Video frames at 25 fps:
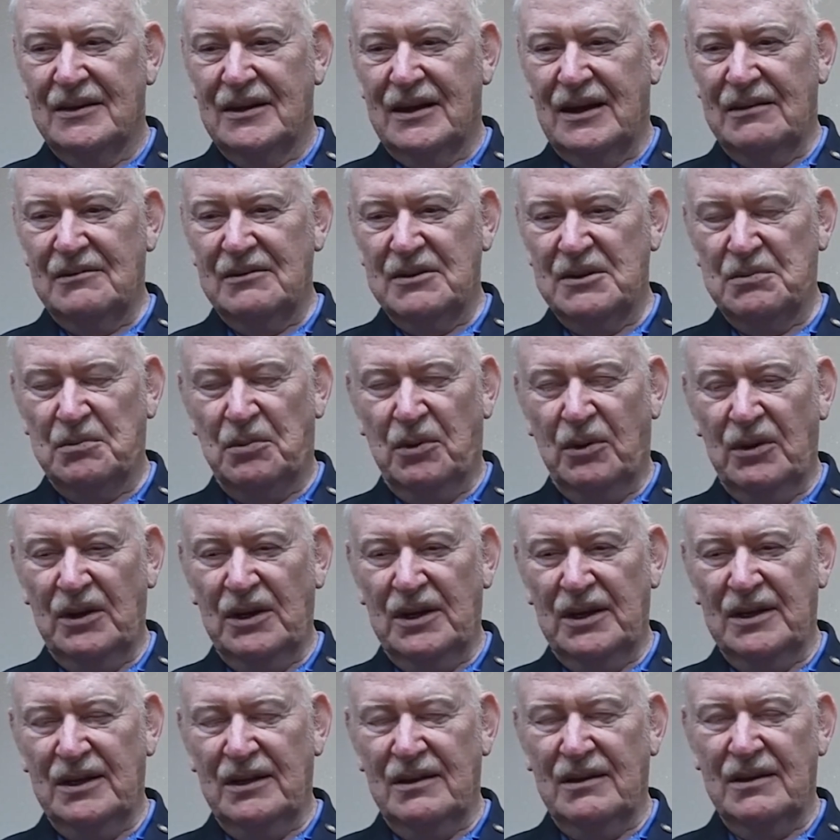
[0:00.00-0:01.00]
I was born
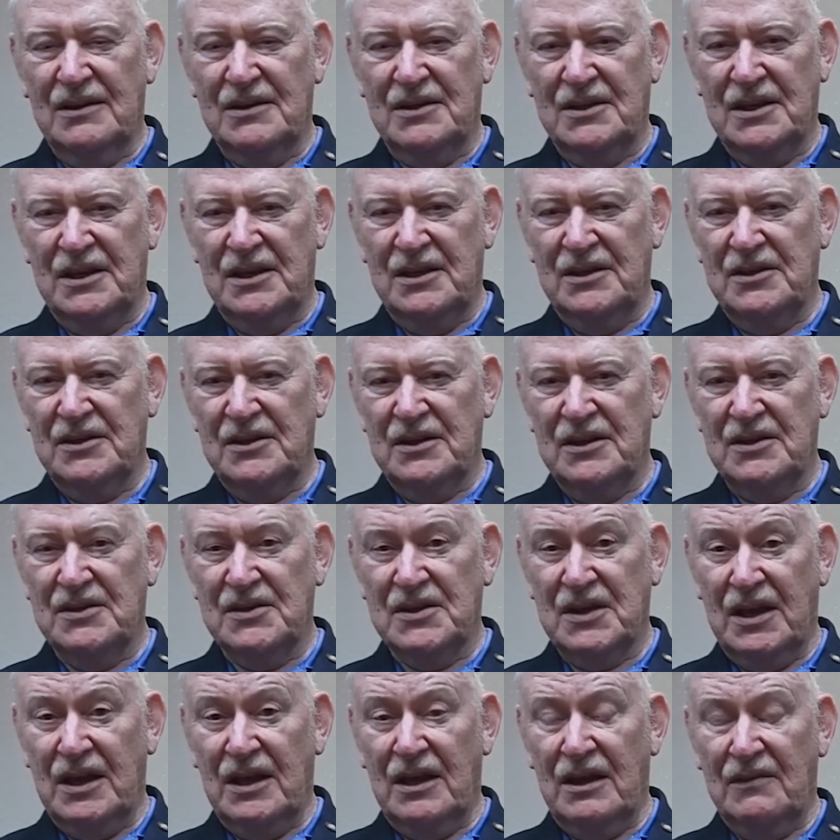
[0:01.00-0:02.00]
in Los Angeles,
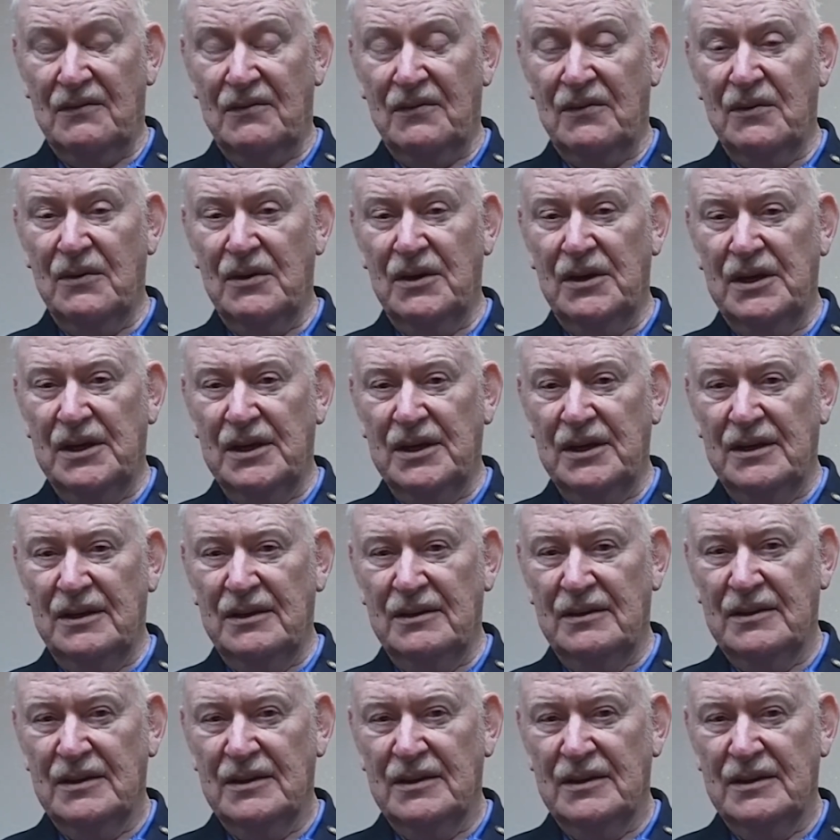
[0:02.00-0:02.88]
California,